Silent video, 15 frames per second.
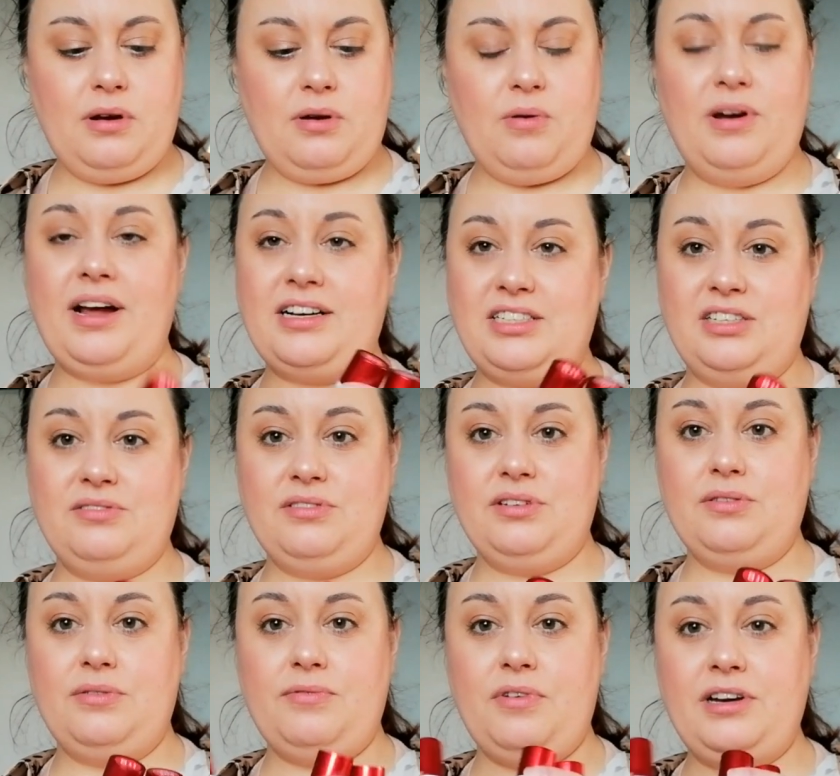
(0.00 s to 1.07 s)
collection
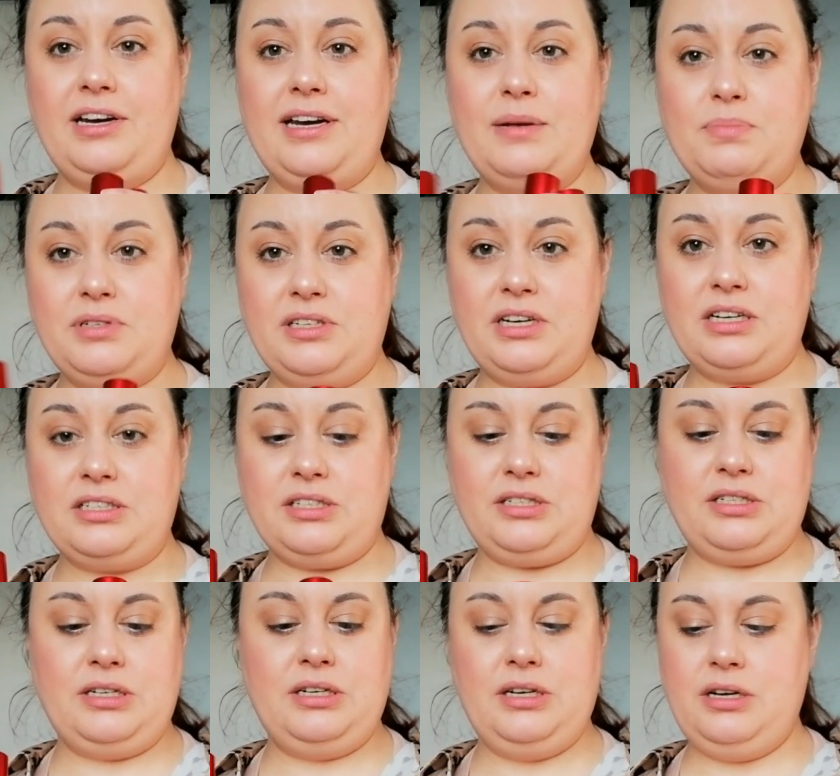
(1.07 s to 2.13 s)
from the
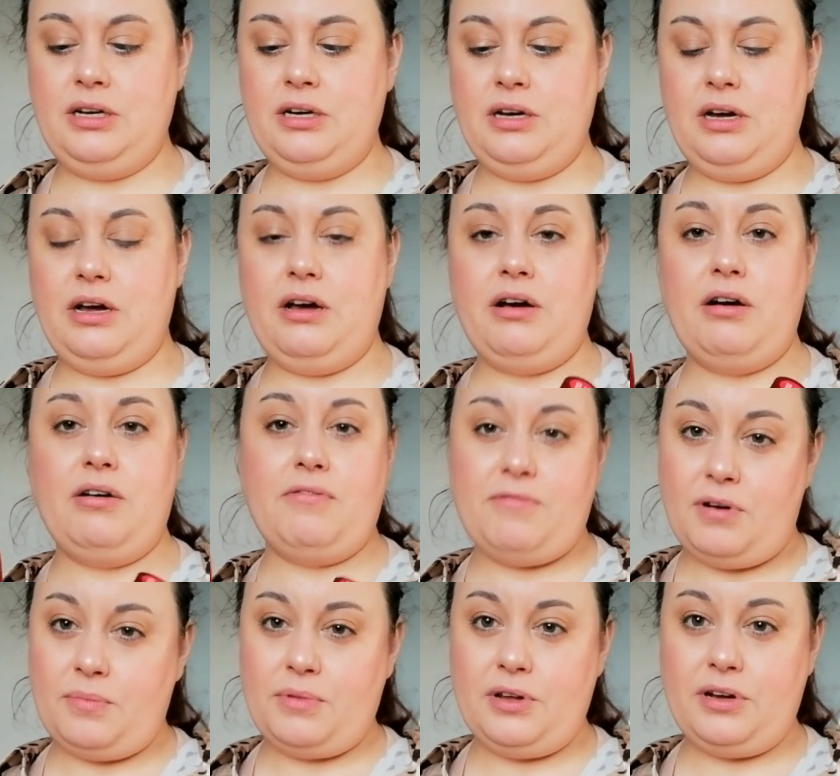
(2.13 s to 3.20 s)
lipsticks
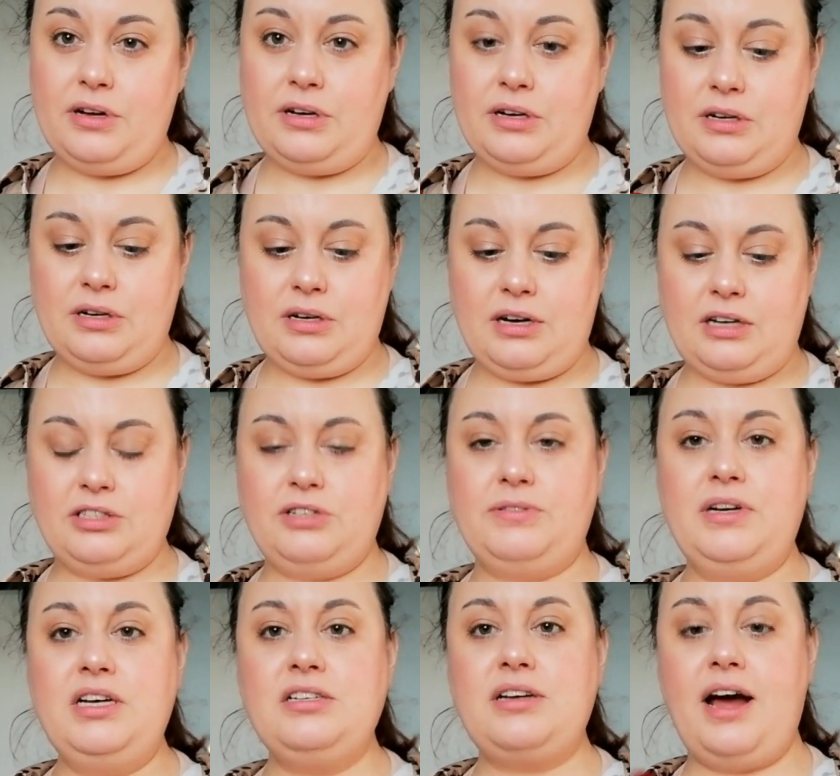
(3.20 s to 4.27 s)
from the
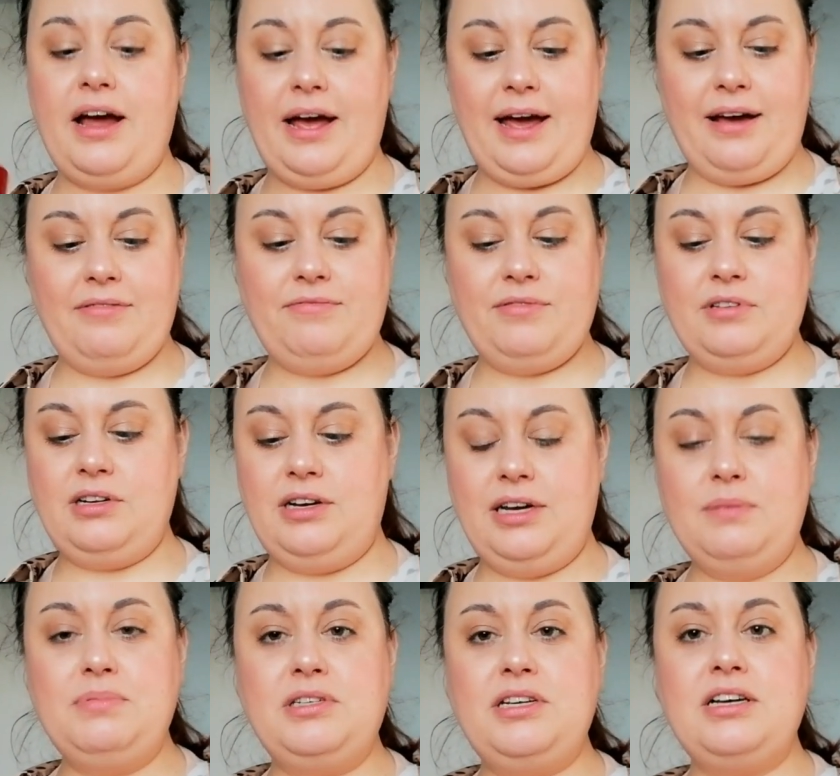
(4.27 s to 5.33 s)
Catrice. I have the
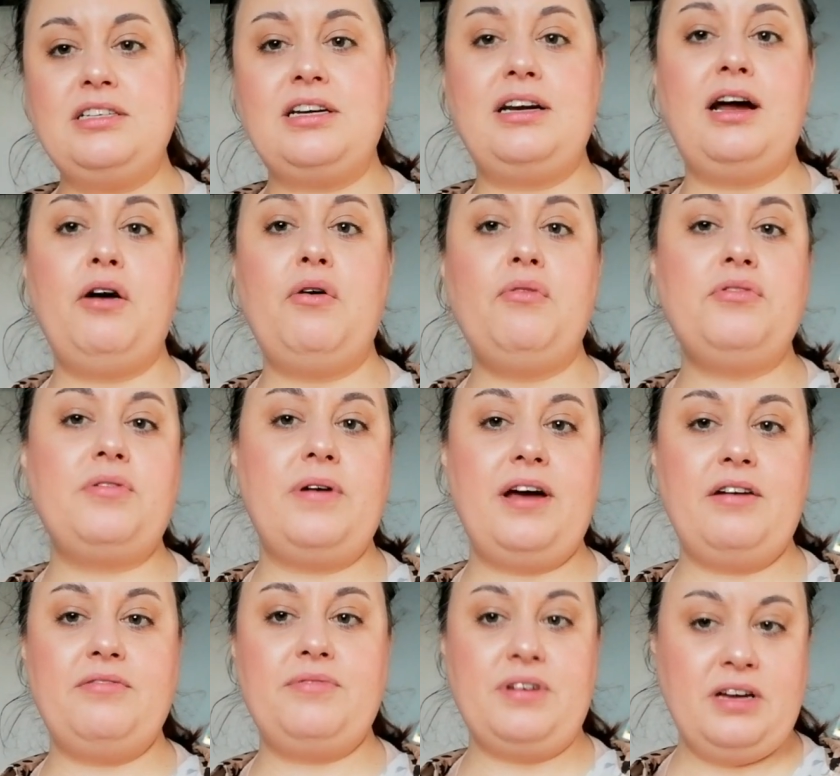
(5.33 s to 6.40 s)
lipsticks and I also
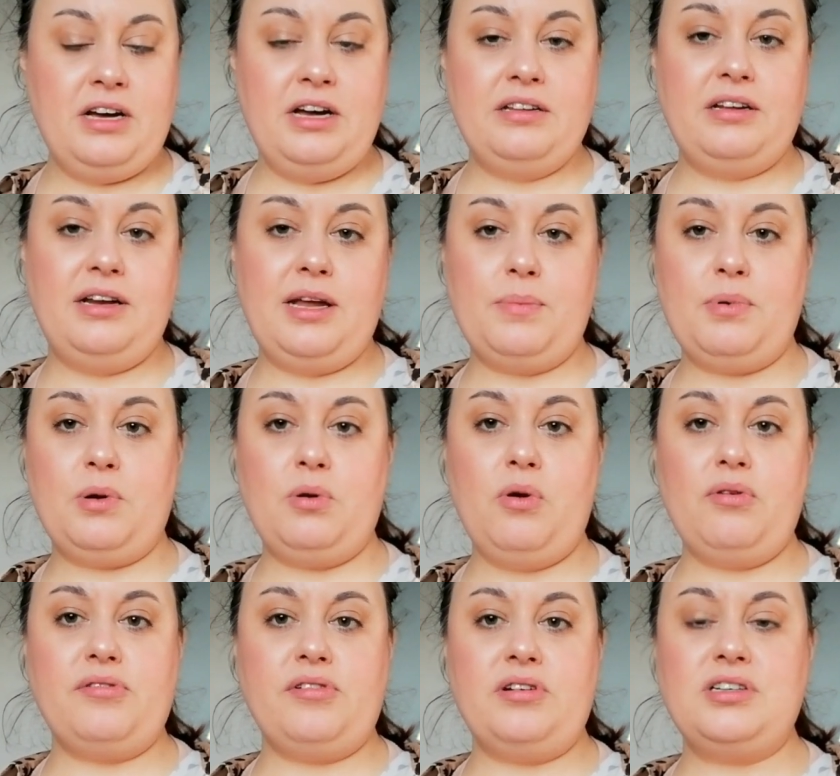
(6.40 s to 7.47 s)
have the lip
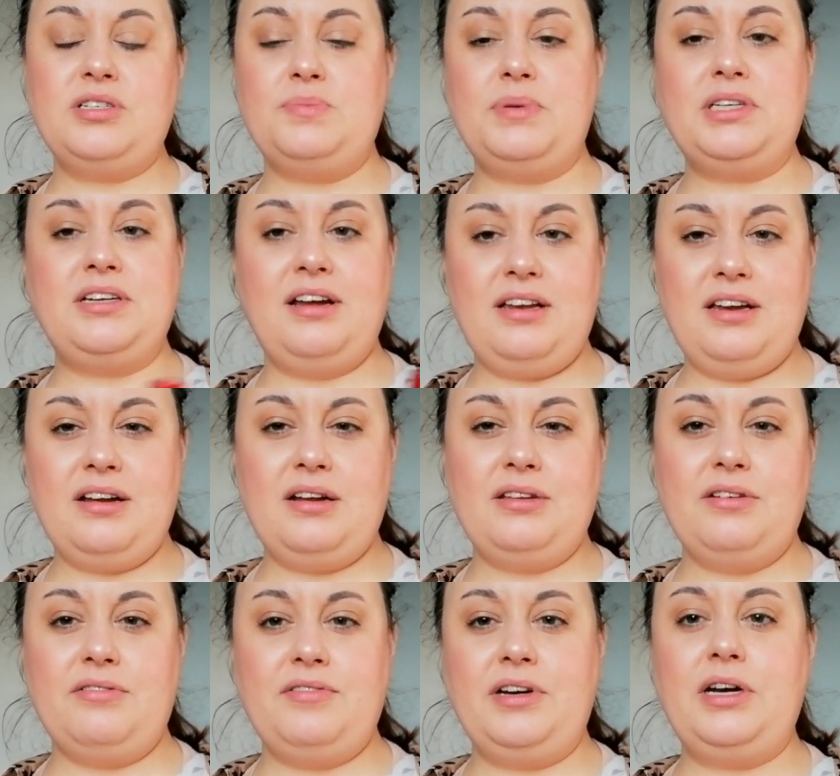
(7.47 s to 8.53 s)
glosses, but then
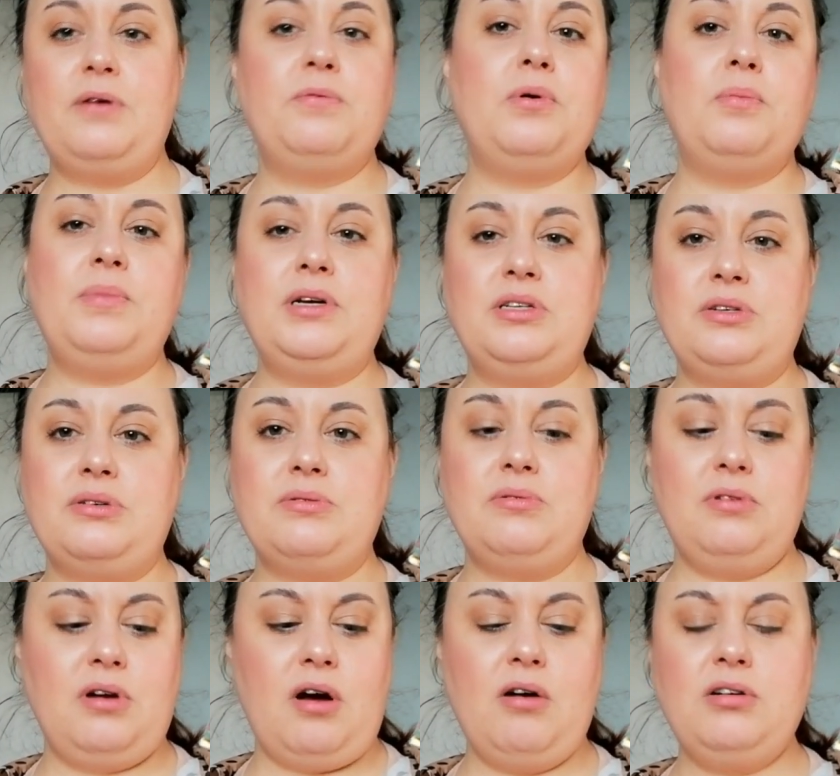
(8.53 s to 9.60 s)
the video will be too
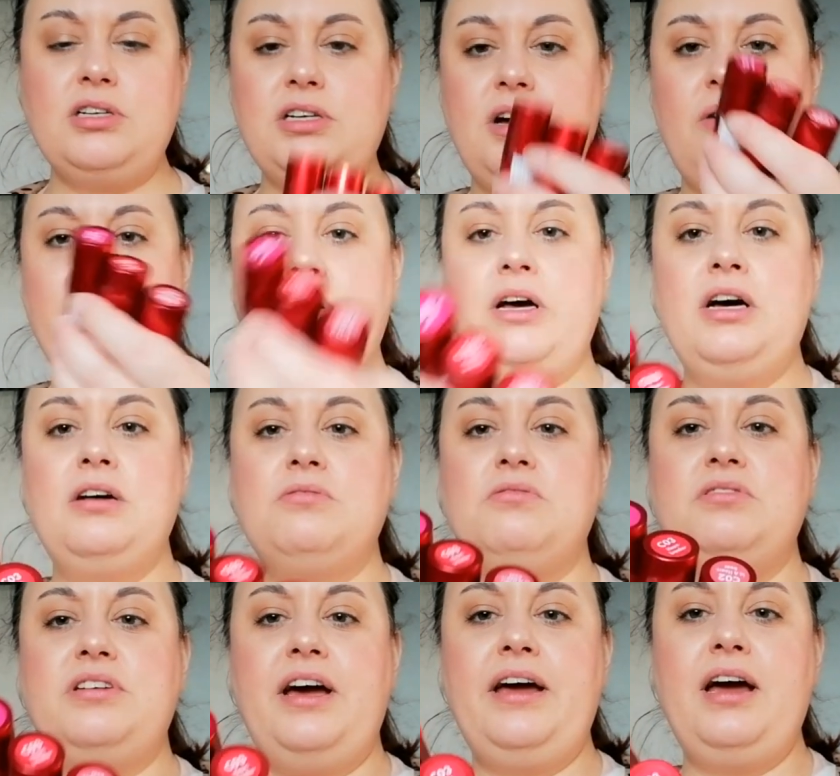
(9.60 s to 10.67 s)
long, so
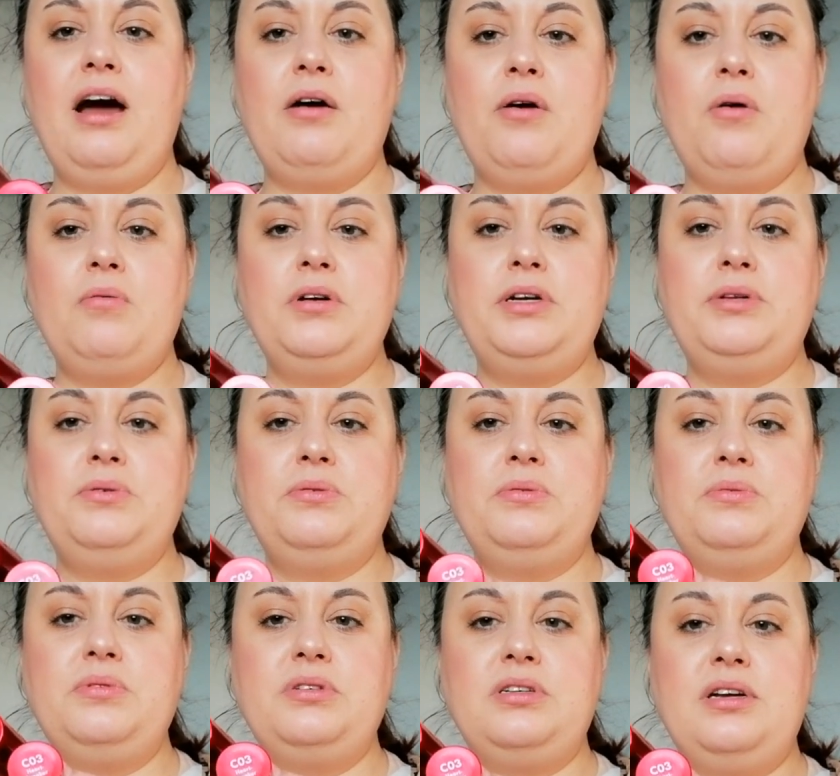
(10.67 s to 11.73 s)
today I'll only
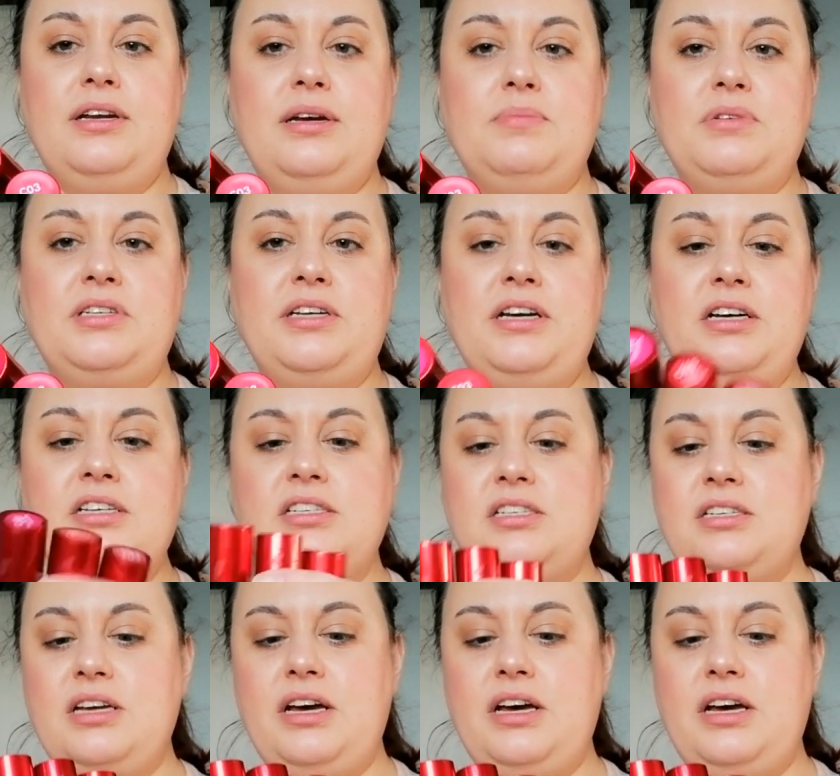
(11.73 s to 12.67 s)
do the lipsticks.